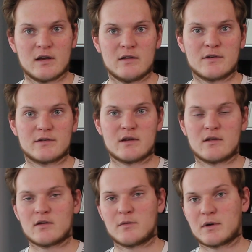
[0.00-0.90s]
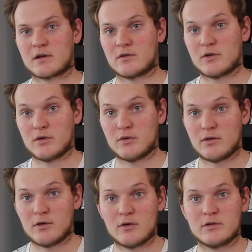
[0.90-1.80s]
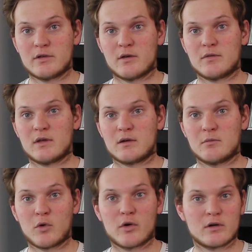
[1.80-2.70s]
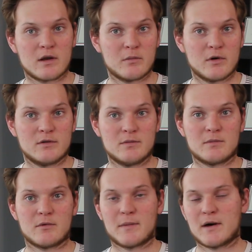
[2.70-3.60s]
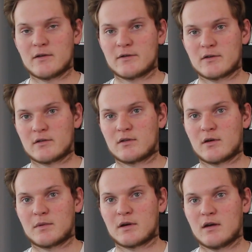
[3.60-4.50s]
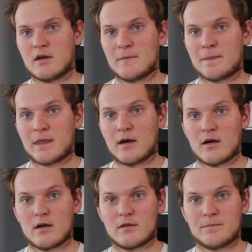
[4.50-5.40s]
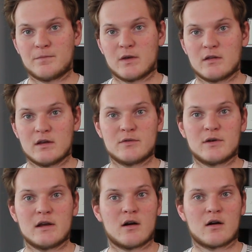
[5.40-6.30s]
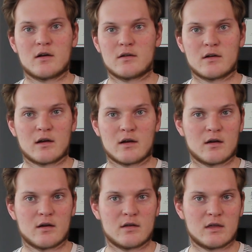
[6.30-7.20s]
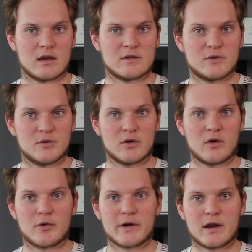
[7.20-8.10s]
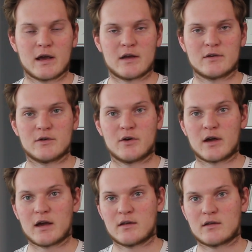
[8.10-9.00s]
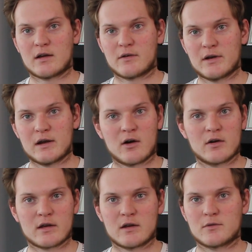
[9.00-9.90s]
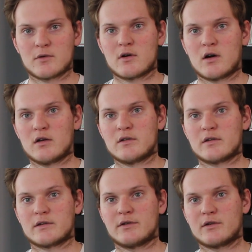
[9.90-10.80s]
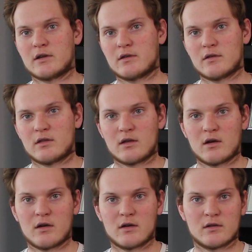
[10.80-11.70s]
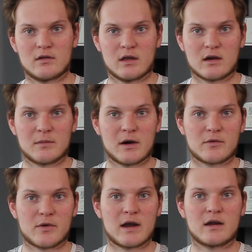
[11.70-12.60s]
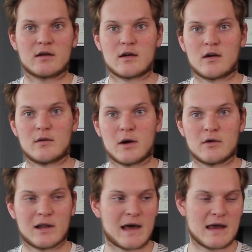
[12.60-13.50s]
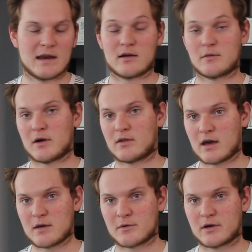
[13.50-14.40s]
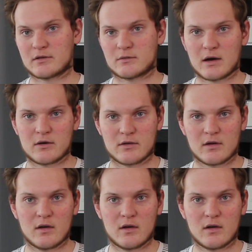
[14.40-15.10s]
interest in a topic? Do you know something more than most people about a certain topic? These really are things you already enjoy, and there really aren't any wrong answers. You can think about writing about lighting, about cameras, about